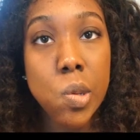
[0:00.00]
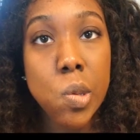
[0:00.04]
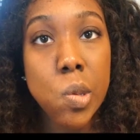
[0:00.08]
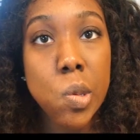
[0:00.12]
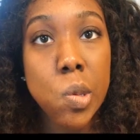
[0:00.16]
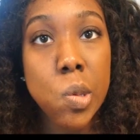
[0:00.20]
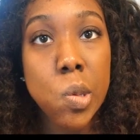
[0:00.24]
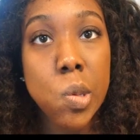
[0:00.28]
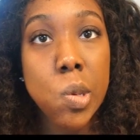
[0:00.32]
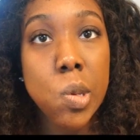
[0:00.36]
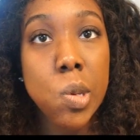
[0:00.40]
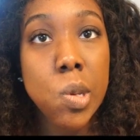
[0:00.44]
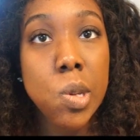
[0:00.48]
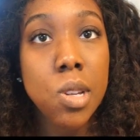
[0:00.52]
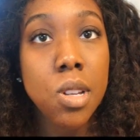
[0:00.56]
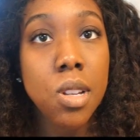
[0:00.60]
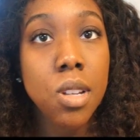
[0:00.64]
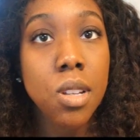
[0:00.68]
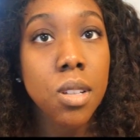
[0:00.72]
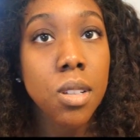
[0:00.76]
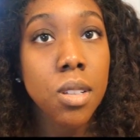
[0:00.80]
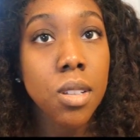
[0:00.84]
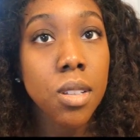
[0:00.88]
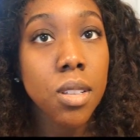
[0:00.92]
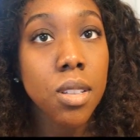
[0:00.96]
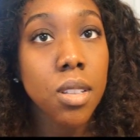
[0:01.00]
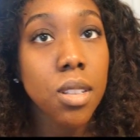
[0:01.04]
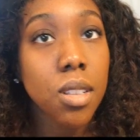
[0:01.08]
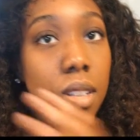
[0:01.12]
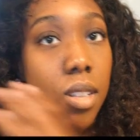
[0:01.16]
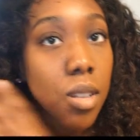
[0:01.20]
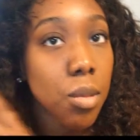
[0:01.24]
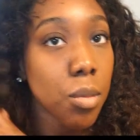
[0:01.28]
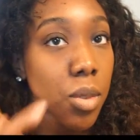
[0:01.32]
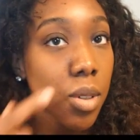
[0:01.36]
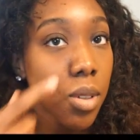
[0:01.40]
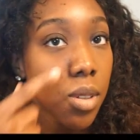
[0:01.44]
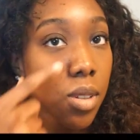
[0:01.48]
Okay.
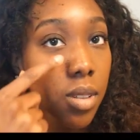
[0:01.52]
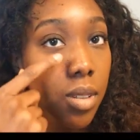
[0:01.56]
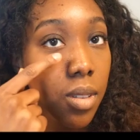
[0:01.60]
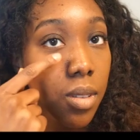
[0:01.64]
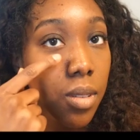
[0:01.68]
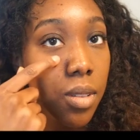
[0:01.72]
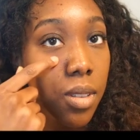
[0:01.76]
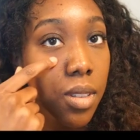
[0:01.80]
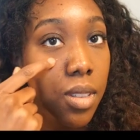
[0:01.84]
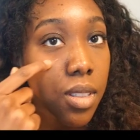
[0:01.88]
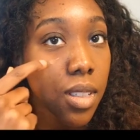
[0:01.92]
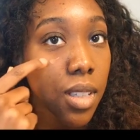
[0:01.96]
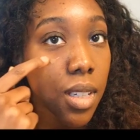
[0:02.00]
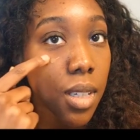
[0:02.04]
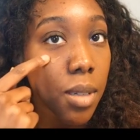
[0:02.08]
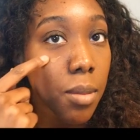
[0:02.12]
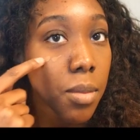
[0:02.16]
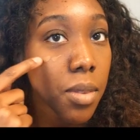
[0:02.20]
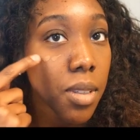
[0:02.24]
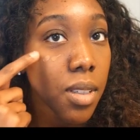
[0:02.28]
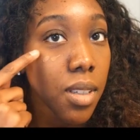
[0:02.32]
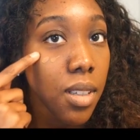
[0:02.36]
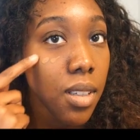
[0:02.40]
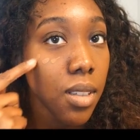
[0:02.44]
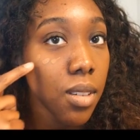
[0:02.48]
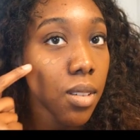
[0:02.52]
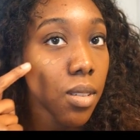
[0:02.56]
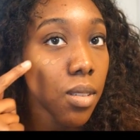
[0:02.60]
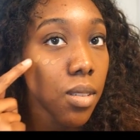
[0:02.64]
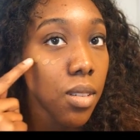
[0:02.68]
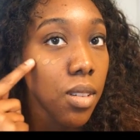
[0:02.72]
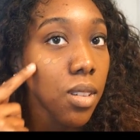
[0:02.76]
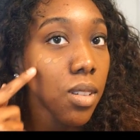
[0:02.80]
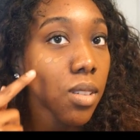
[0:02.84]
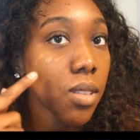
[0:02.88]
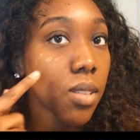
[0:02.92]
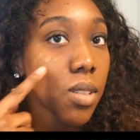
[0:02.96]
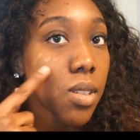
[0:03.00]
I'm gonna do the same thing on
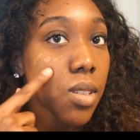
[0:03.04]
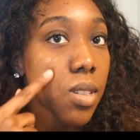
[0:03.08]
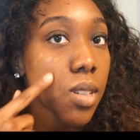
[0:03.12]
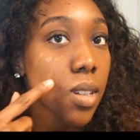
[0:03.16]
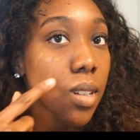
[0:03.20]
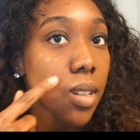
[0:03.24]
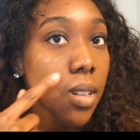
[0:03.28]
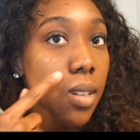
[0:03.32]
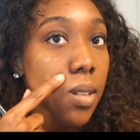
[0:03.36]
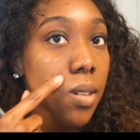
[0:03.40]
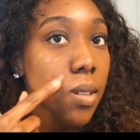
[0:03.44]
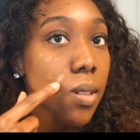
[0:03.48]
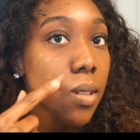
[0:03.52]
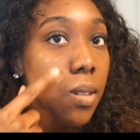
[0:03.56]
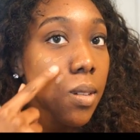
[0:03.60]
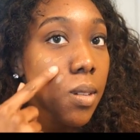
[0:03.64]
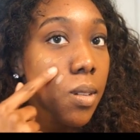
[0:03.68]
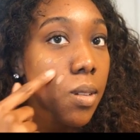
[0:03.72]
the other side.